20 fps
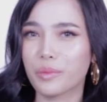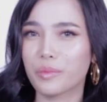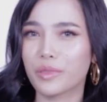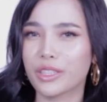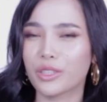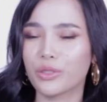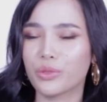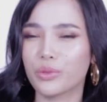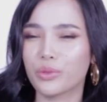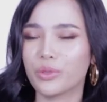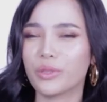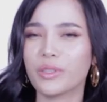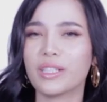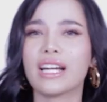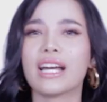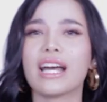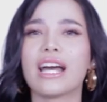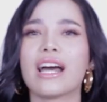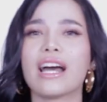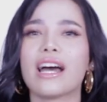number
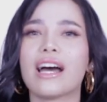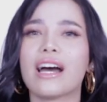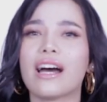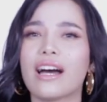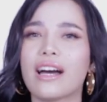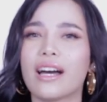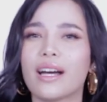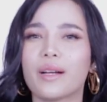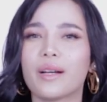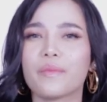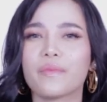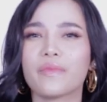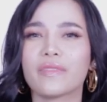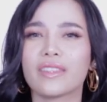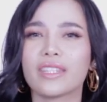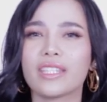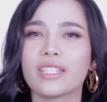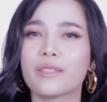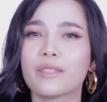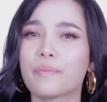two,
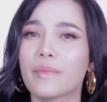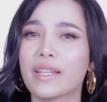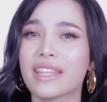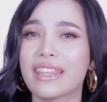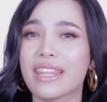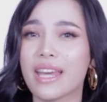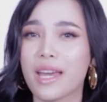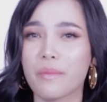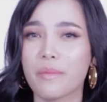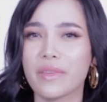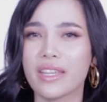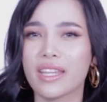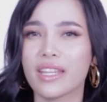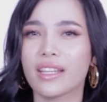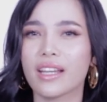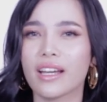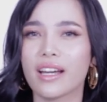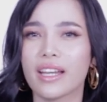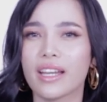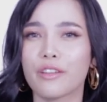this
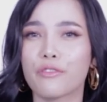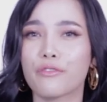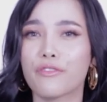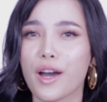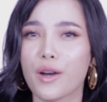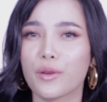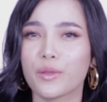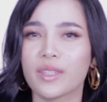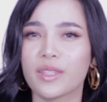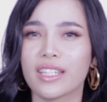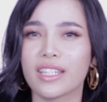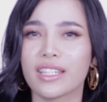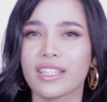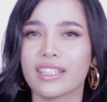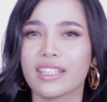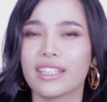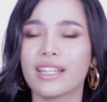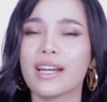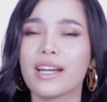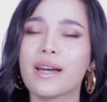pandemic, I
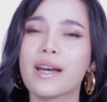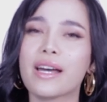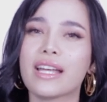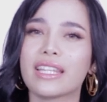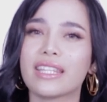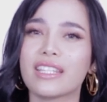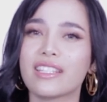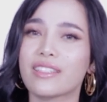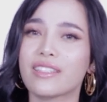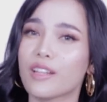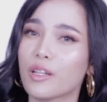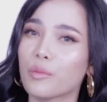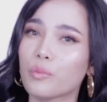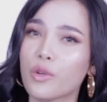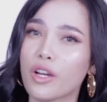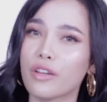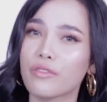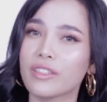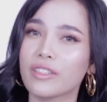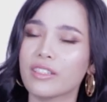founded this
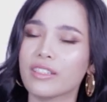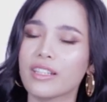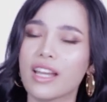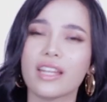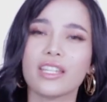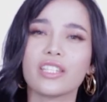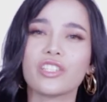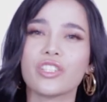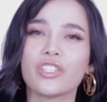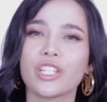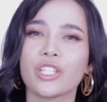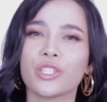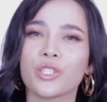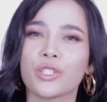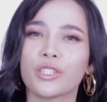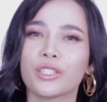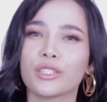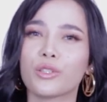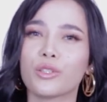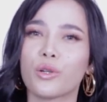nonprofit
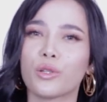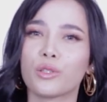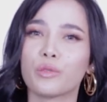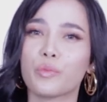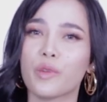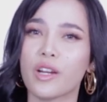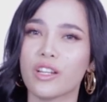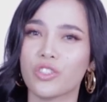organization called